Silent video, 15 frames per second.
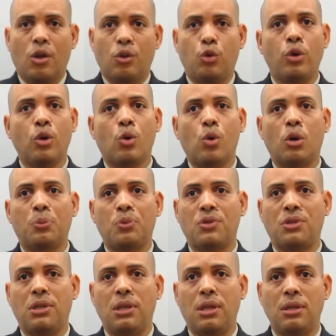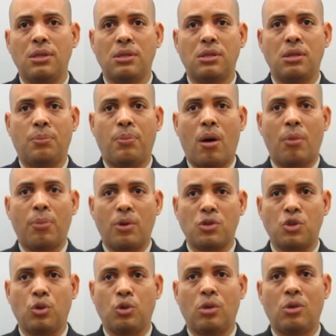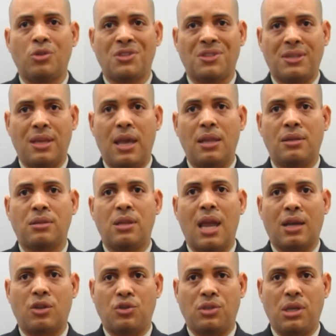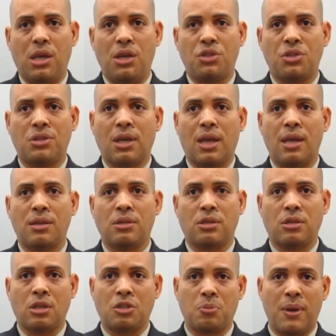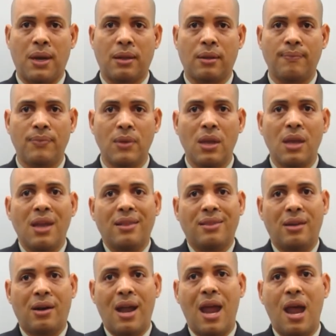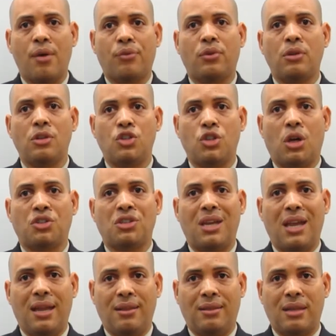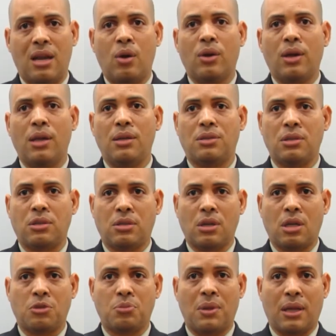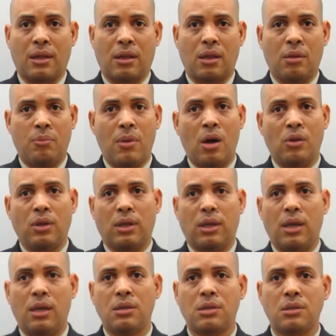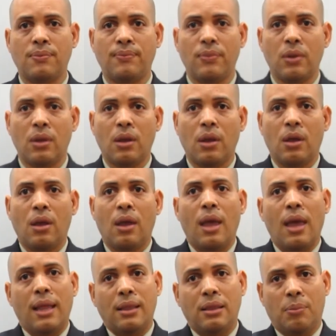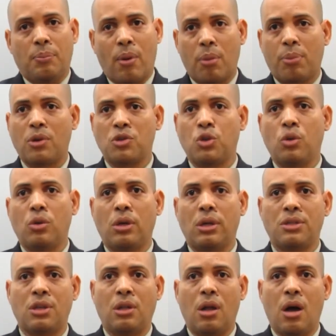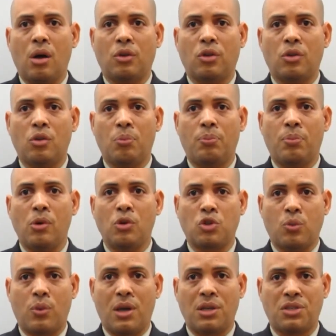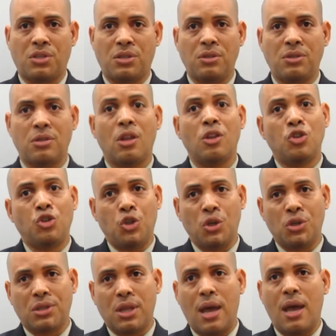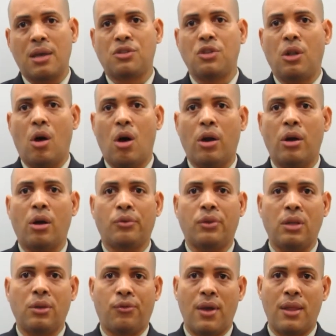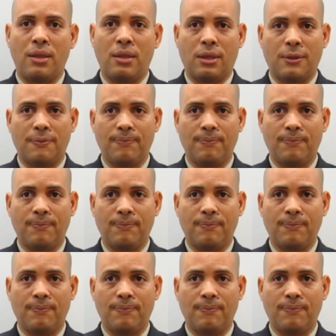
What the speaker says: During court proceedings, the public prosecutor states the accusations against the suspect. Thereafter, the judge interrogates the suspect about the case. The public prosecutor is allowed to pose questions just as the lawyer of the defendant.